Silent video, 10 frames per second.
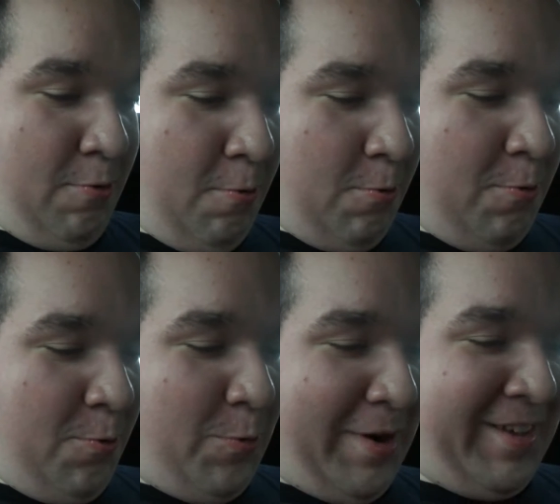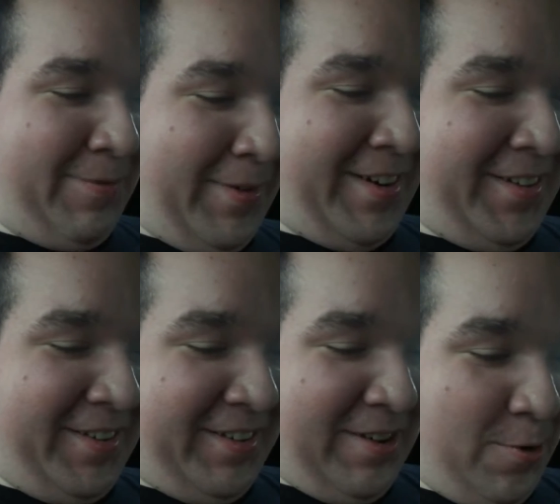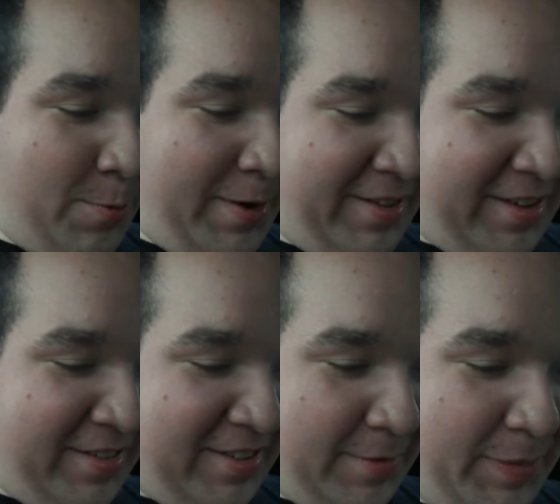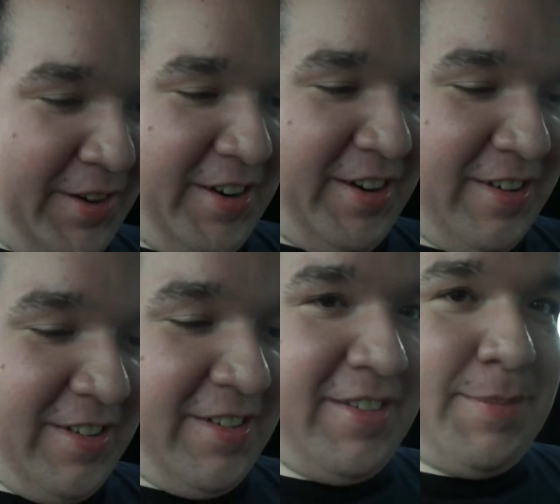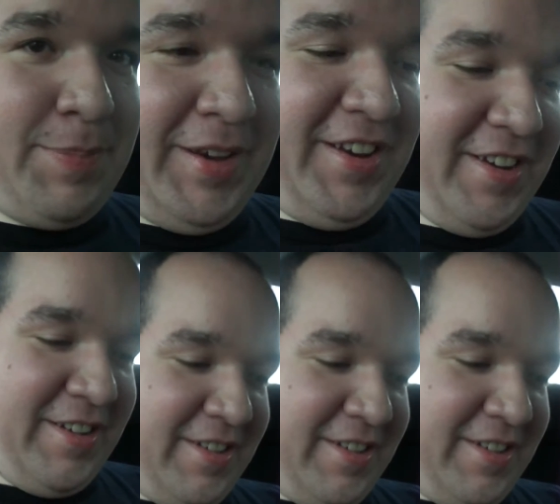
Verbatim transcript: Ooh, where the fuck is it? Oh, wait, it's a Pidgey. It's a Pidgey. I